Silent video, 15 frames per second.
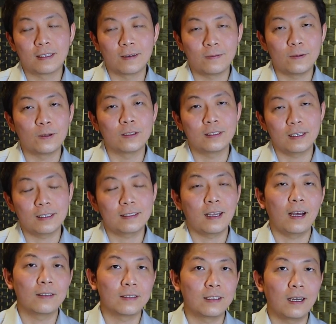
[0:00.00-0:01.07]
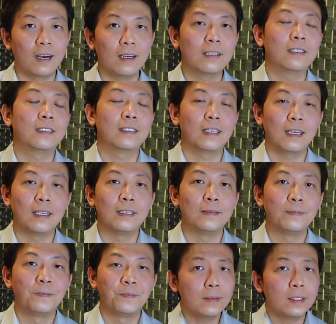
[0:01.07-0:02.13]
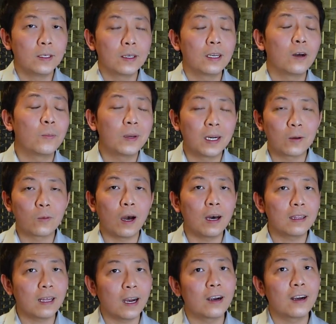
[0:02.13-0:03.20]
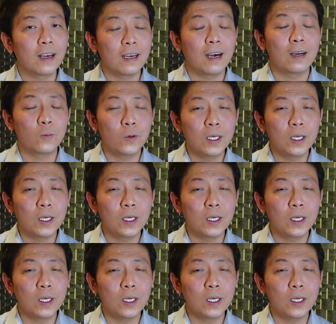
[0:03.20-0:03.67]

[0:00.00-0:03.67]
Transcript: the full $6,000 in. You can open a Roth IRA on